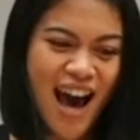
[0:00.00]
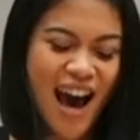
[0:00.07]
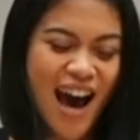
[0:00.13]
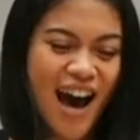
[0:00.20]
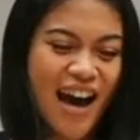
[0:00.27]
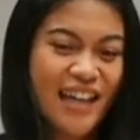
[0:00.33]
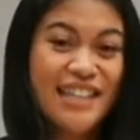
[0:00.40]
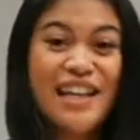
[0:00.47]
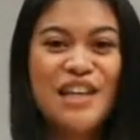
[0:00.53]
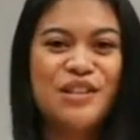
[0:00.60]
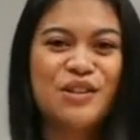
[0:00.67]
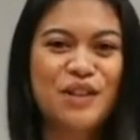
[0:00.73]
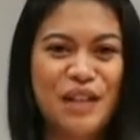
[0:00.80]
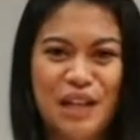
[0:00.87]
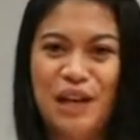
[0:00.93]
in
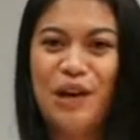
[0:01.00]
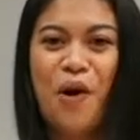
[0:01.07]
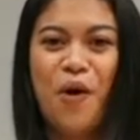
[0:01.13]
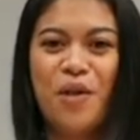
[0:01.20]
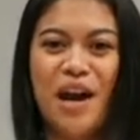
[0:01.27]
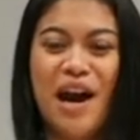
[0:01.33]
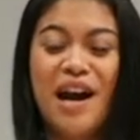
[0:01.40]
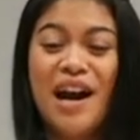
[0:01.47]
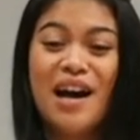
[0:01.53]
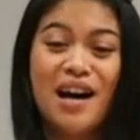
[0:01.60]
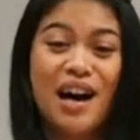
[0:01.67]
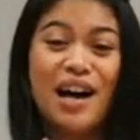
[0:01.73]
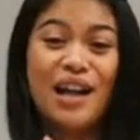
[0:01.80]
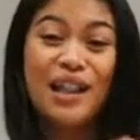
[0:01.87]
case you didn't know, there are